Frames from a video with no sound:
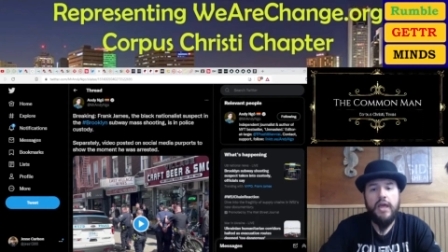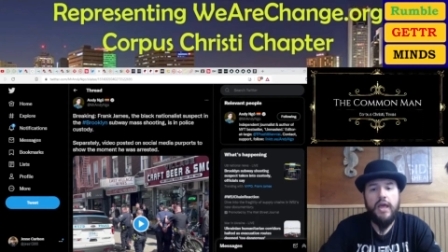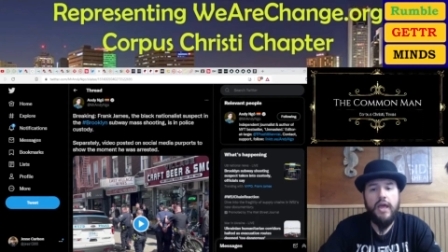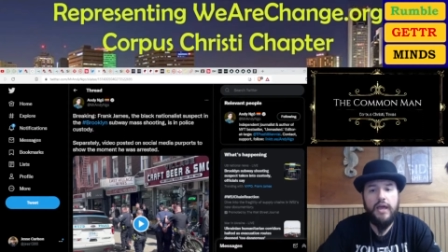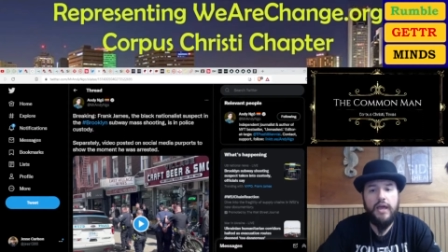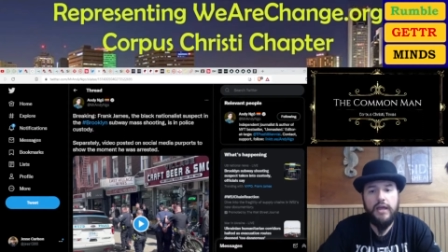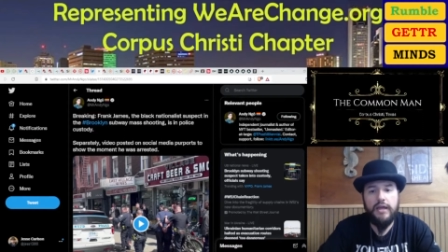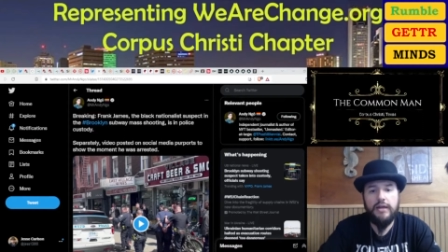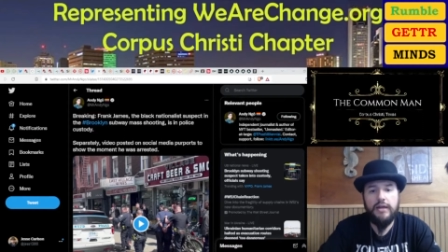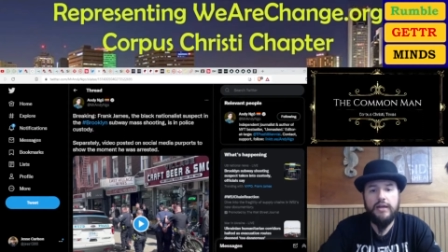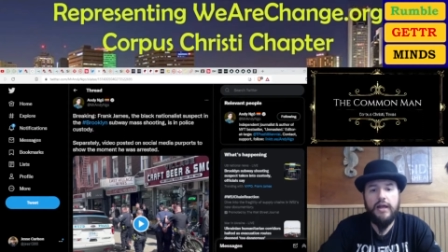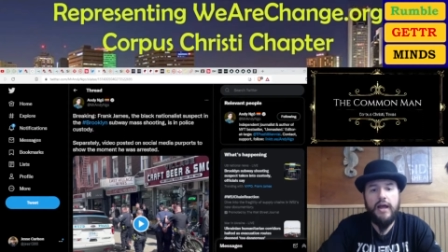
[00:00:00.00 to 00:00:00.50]

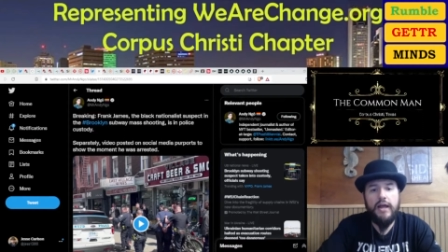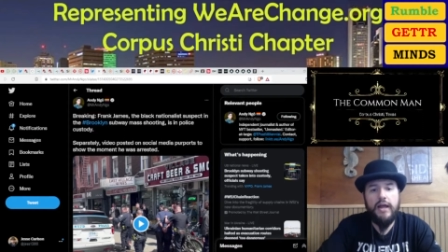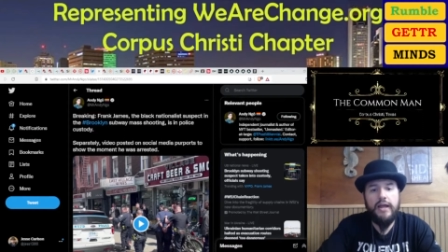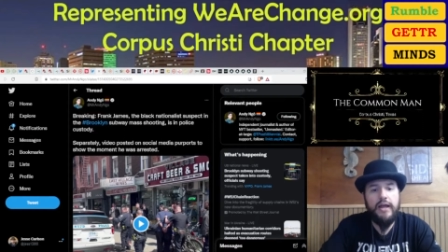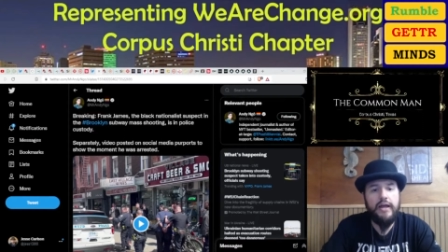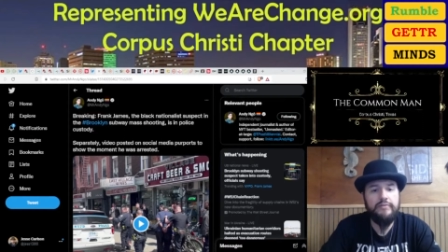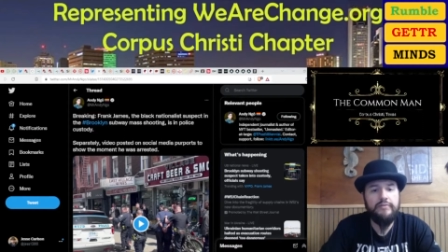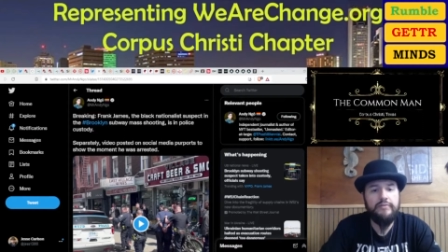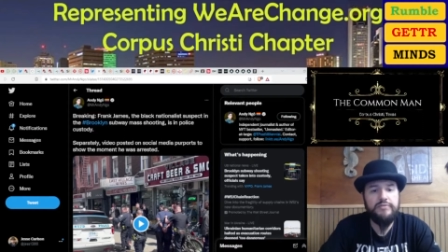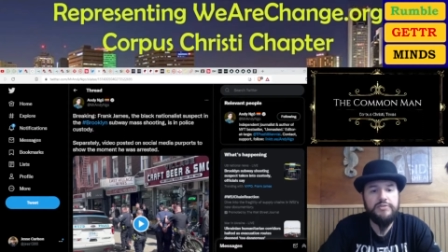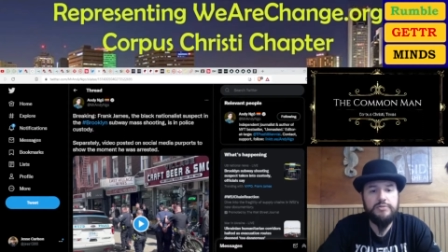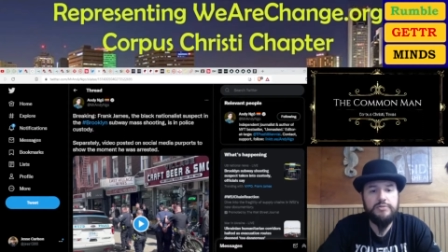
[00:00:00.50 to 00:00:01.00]
And I
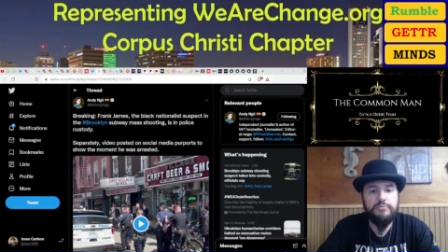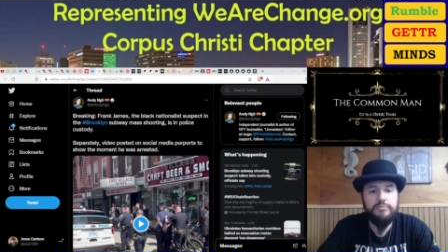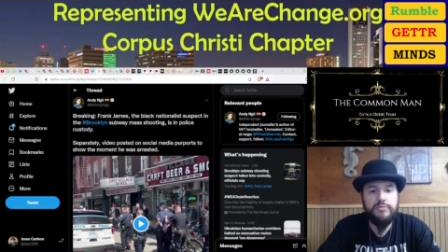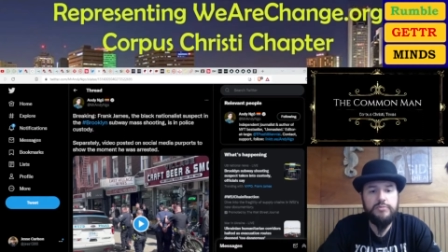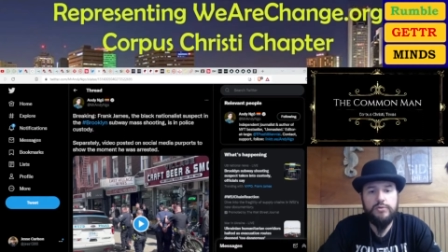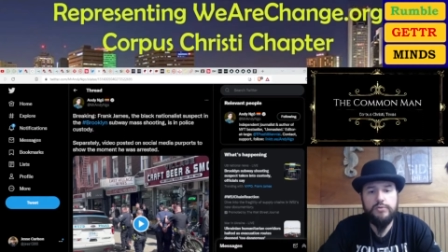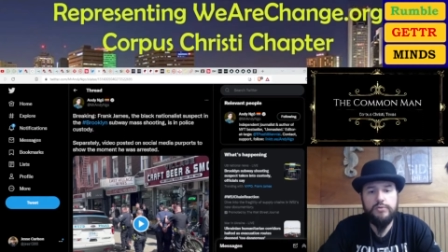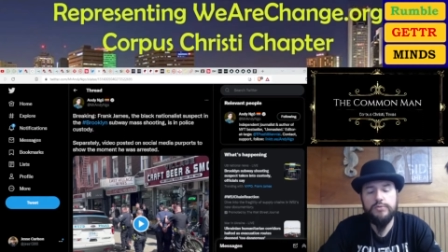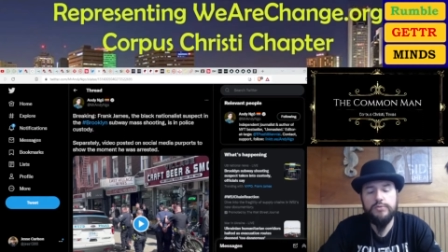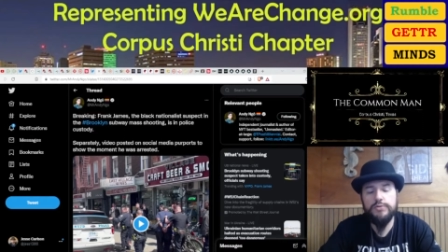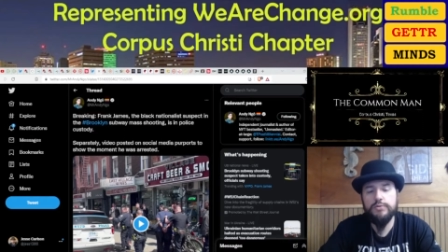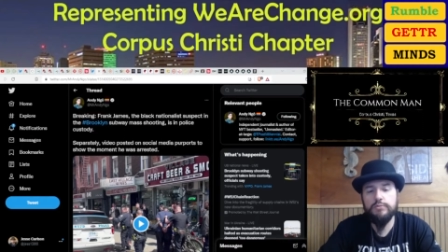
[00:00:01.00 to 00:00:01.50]
have some
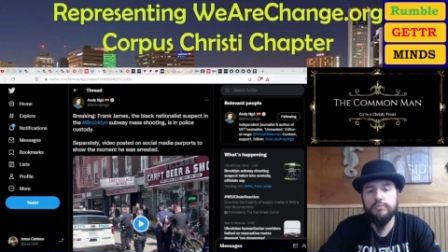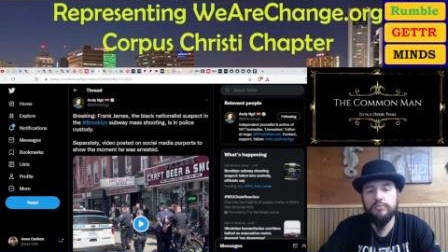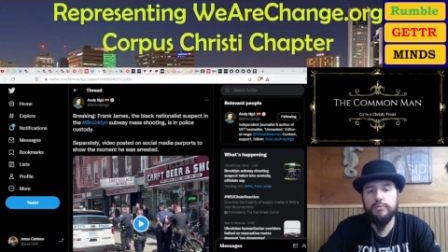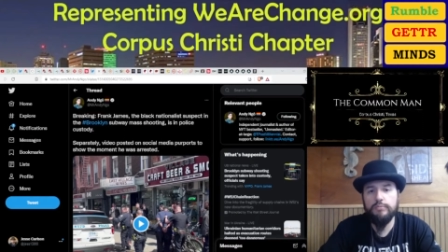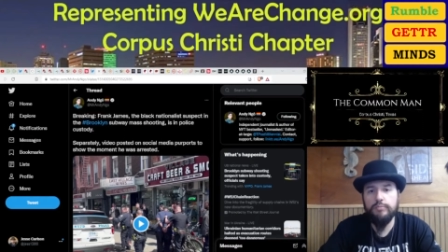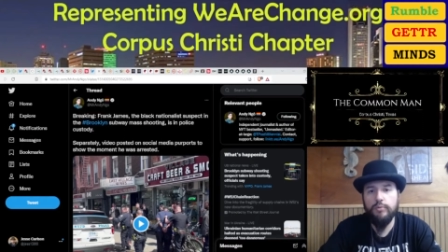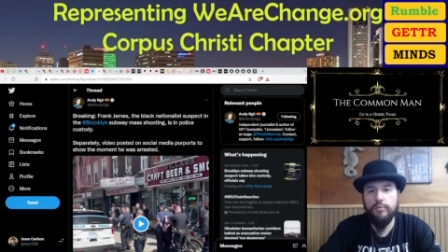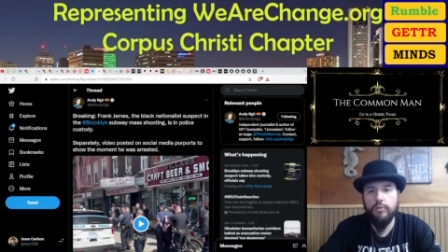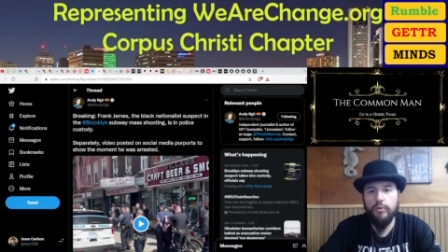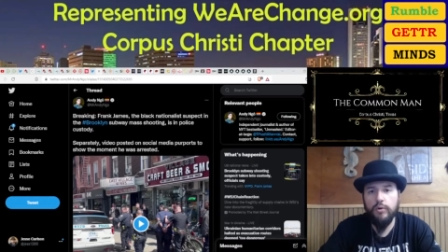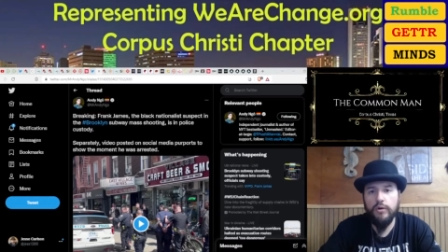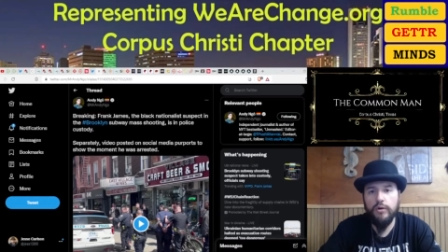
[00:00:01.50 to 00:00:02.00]
news to
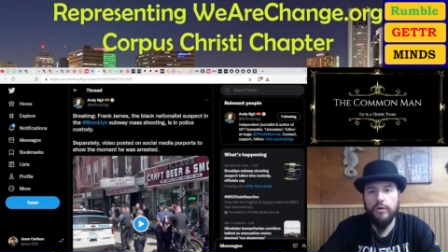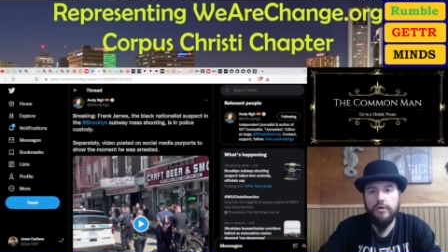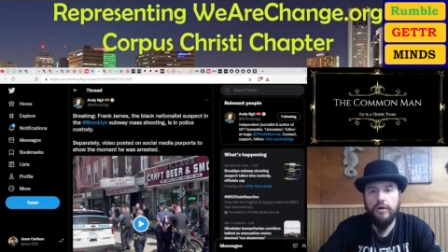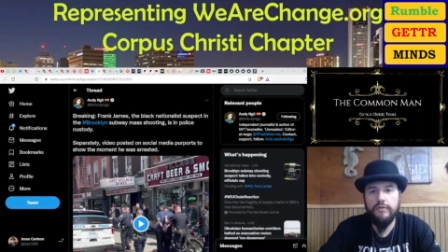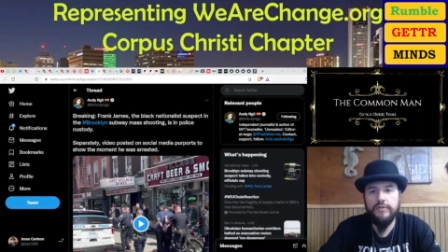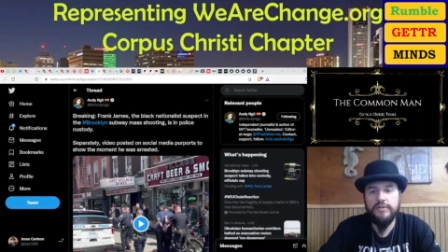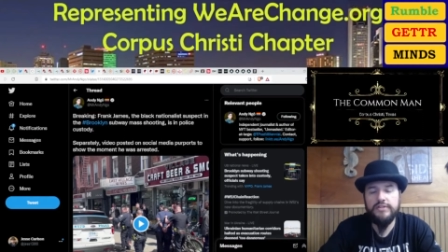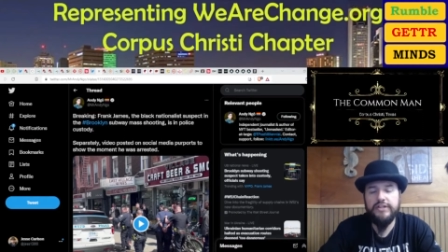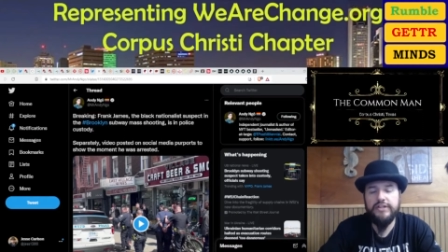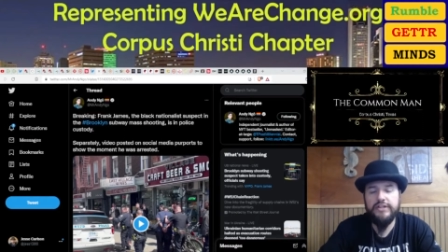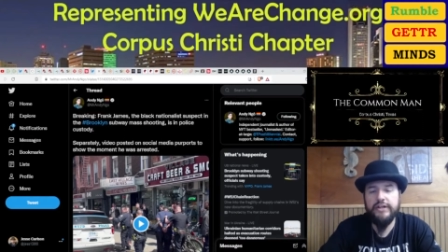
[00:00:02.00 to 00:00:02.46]
report on the